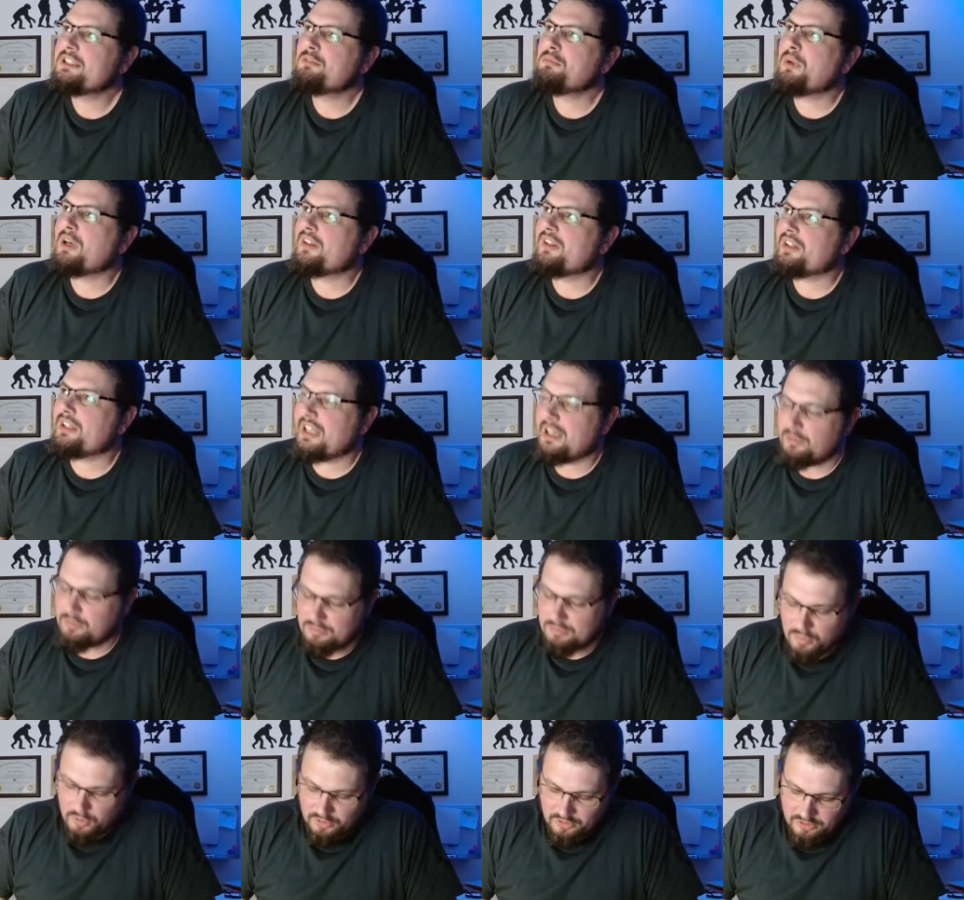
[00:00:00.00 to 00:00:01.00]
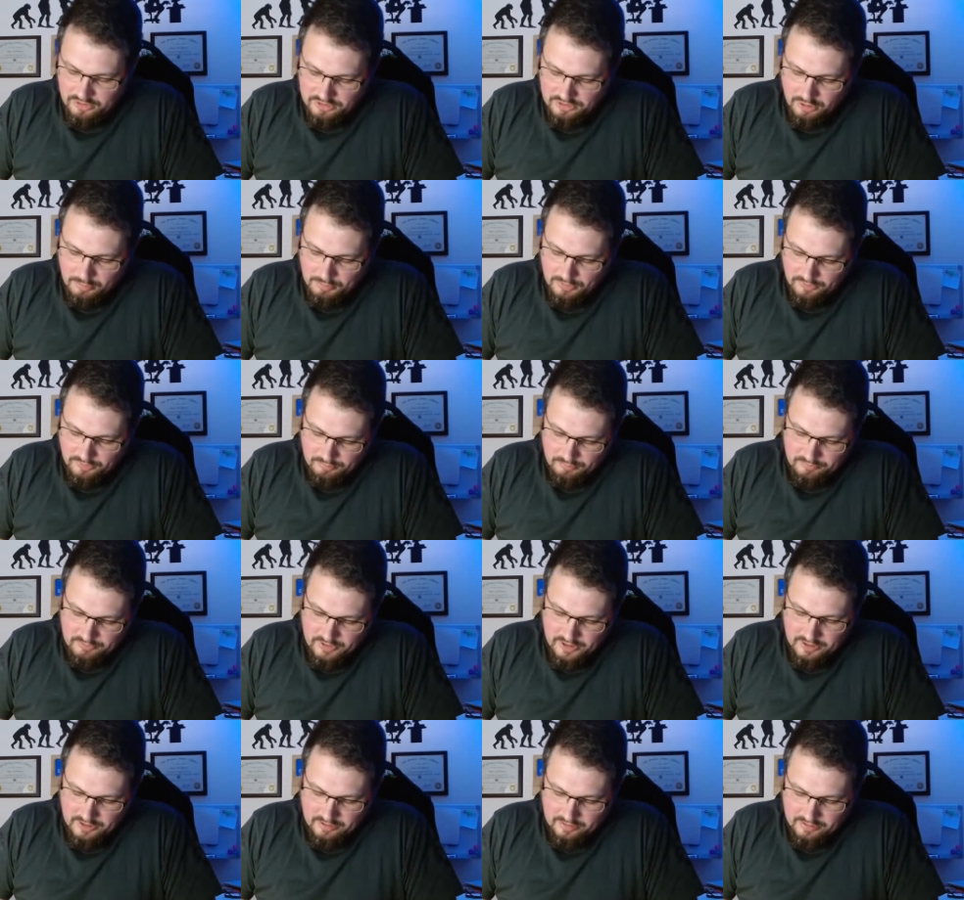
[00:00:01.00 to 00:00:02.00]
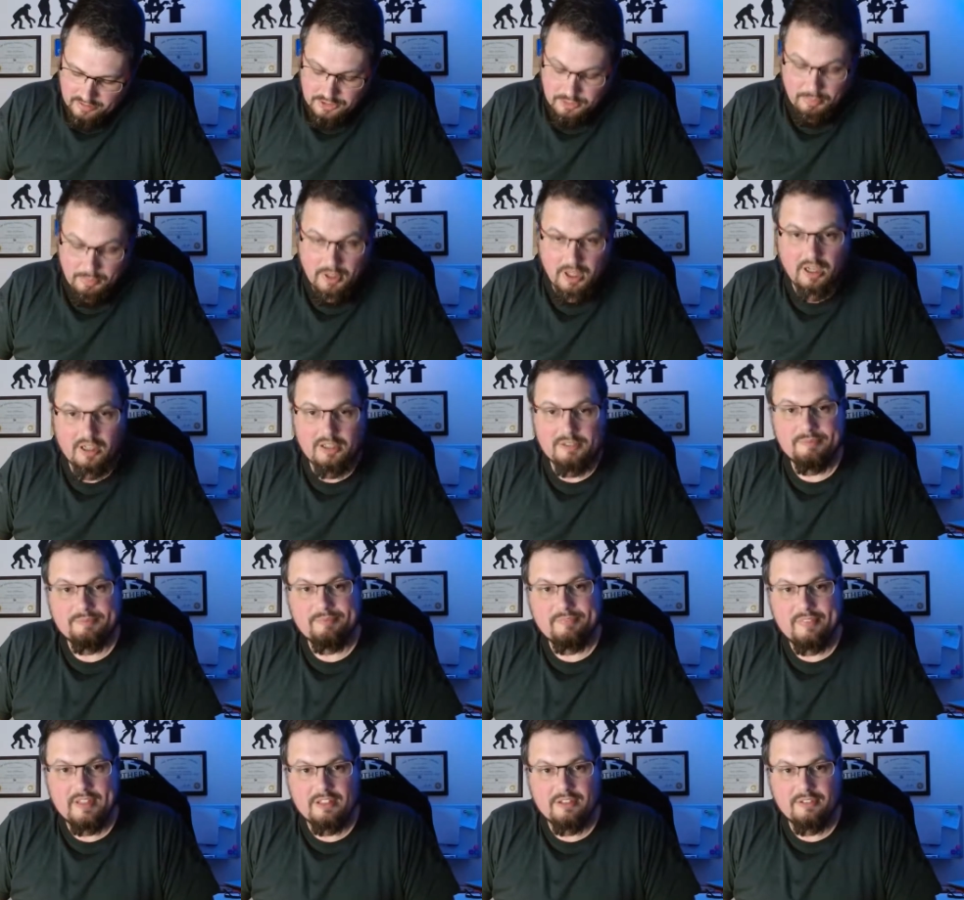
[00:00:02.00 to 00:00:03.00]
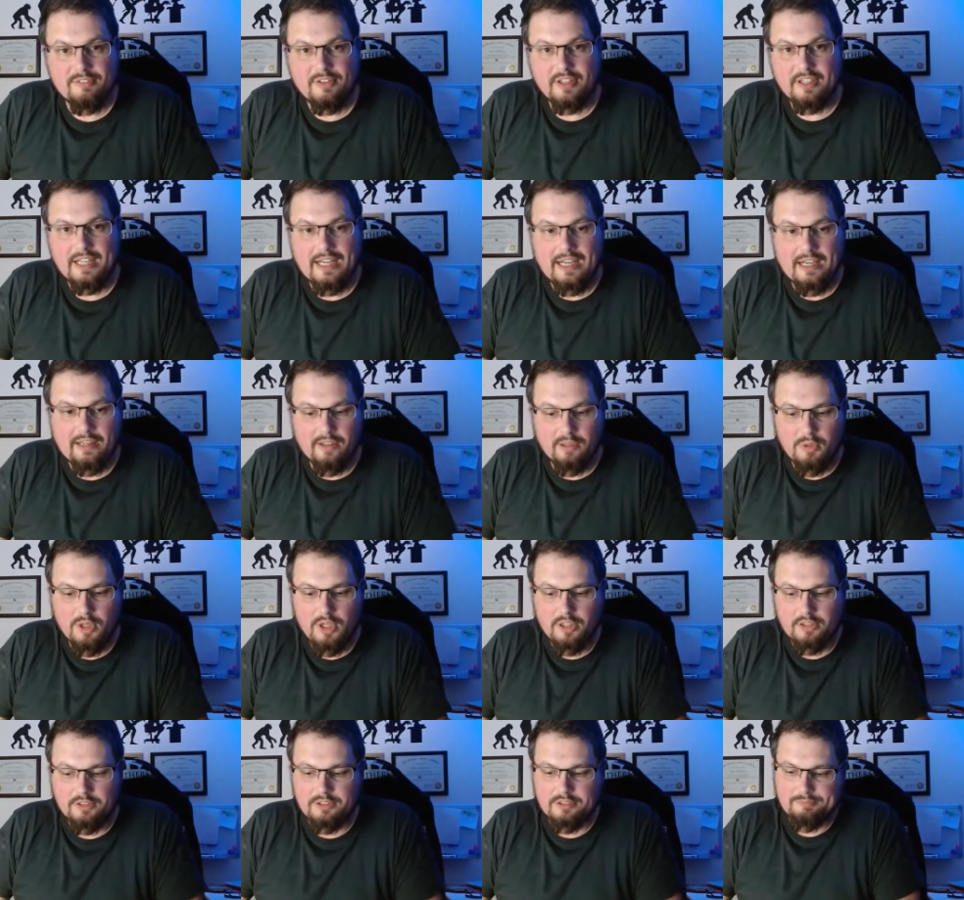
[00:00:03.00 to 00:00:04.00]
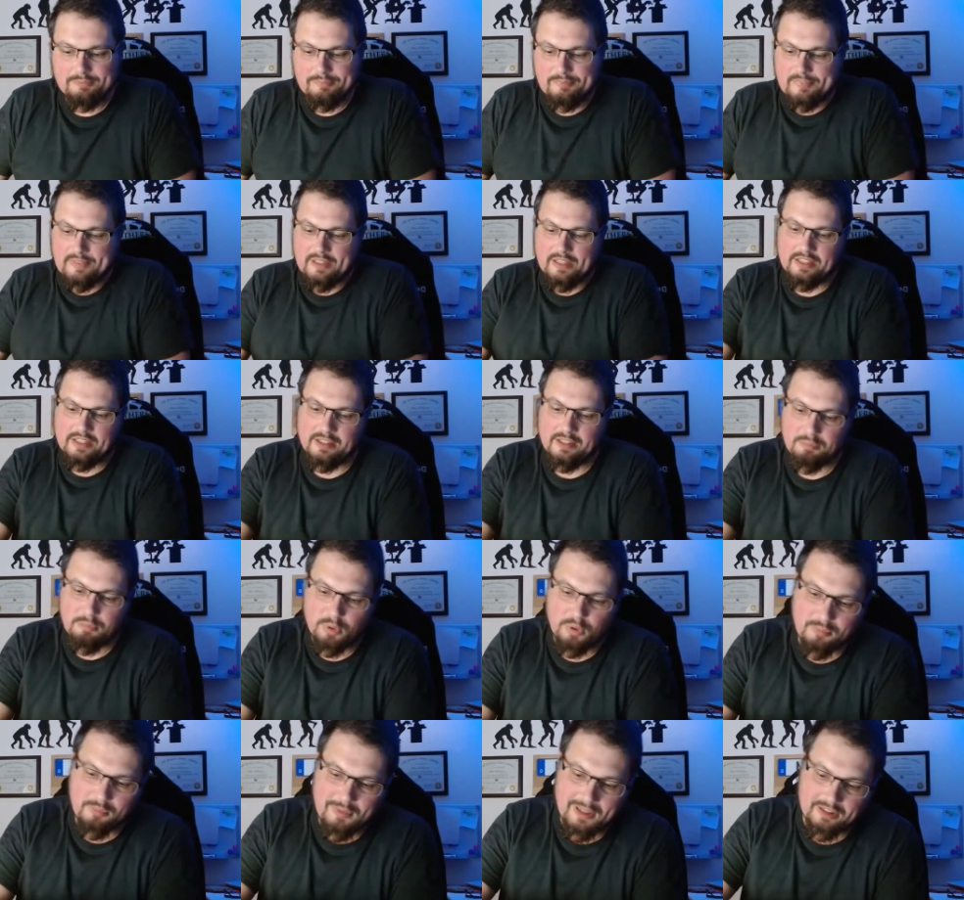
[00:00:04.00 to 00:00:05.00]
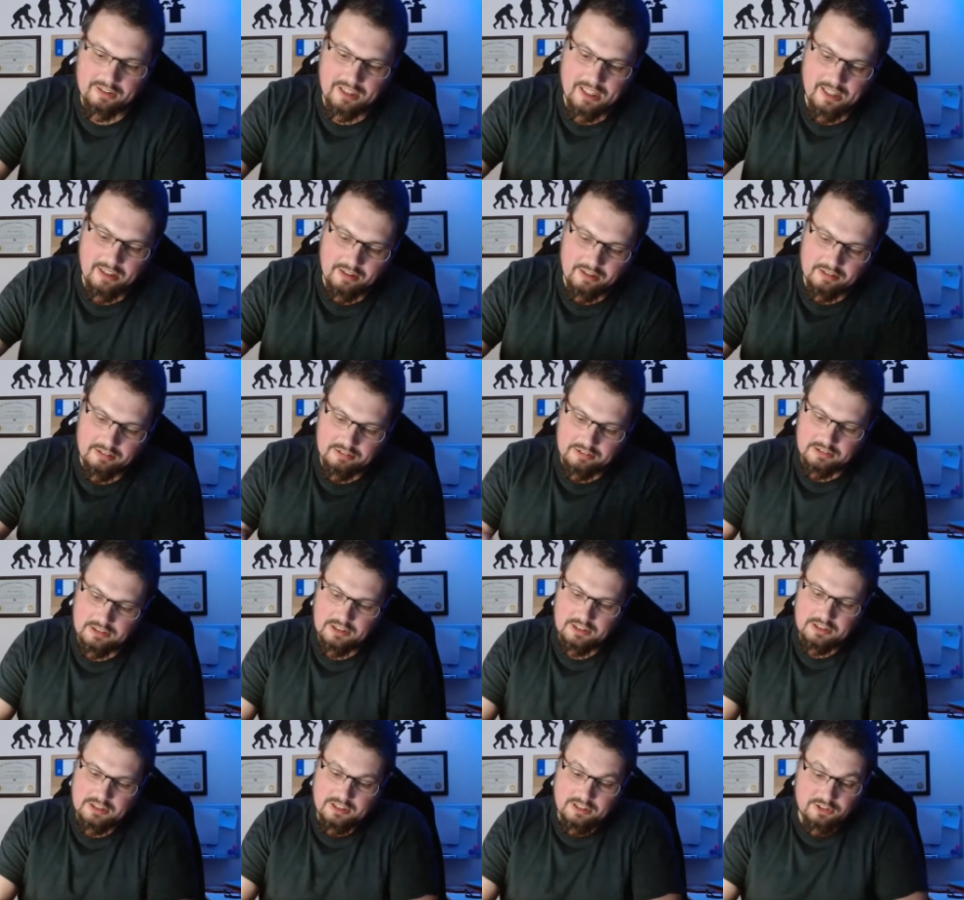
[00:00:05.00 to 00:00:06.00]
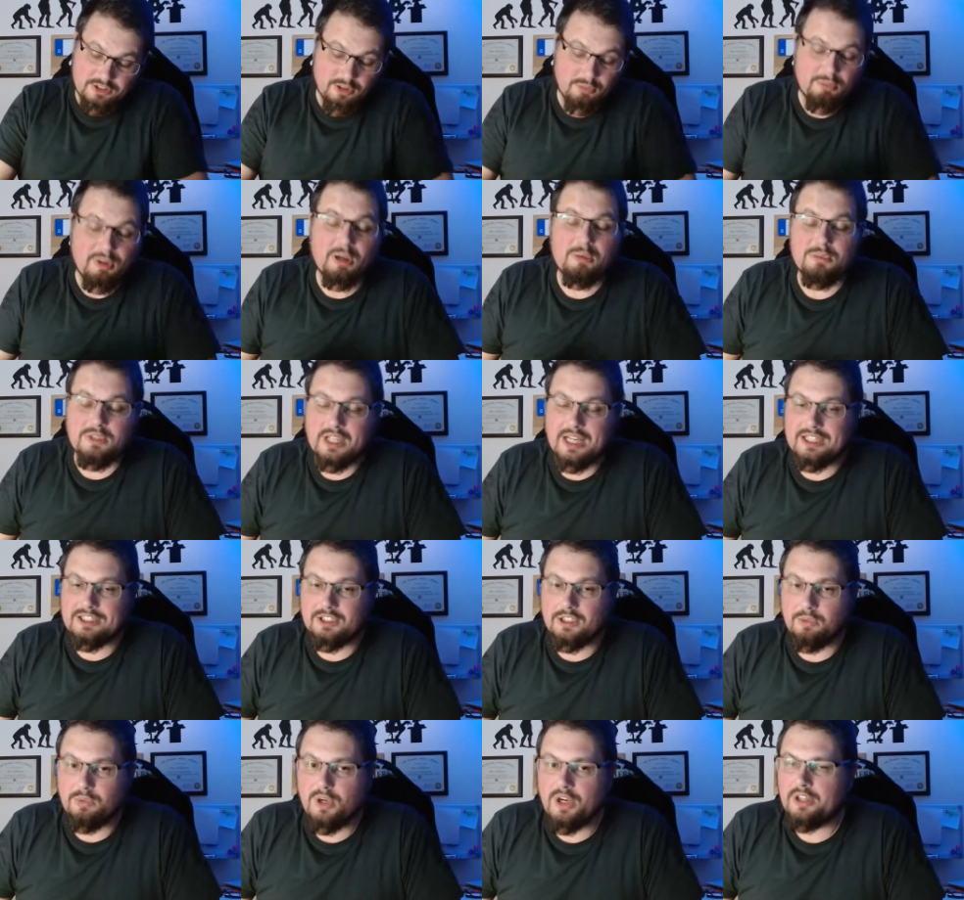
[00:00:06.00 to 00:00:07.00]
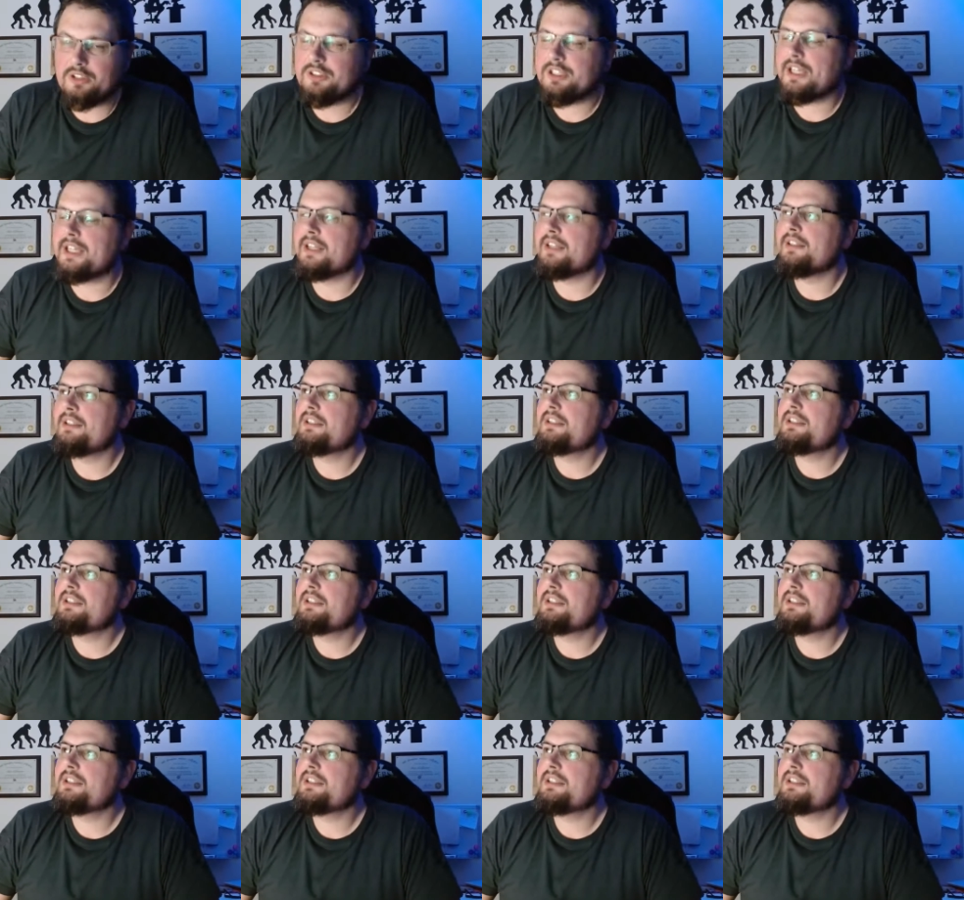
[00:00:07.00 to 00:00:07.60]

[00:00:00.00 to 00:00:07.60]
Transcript: But I think that was more to stop me from taking things apart to find out how they worked and then putting them back together. And sometimes they actually worked again.